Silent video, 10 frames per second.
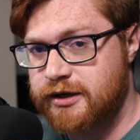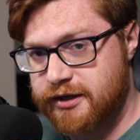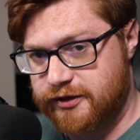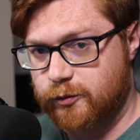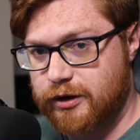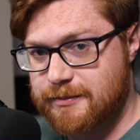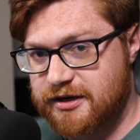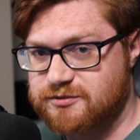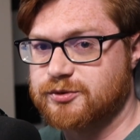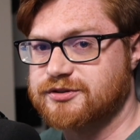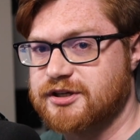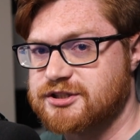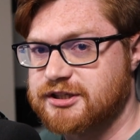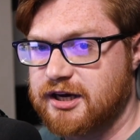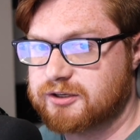in the web
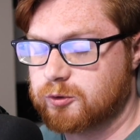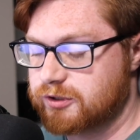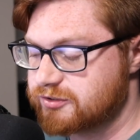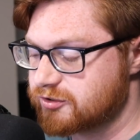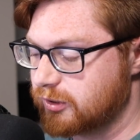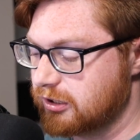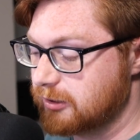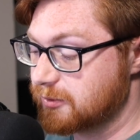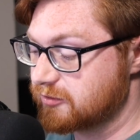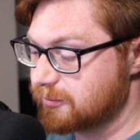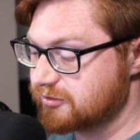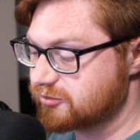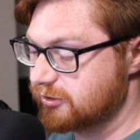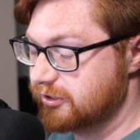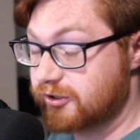exploitation category. So I'll hop over to my
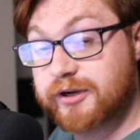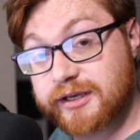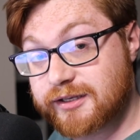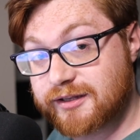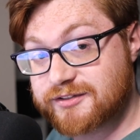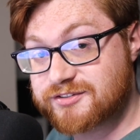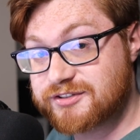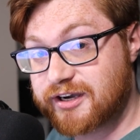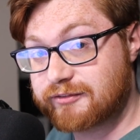screen here and let's dive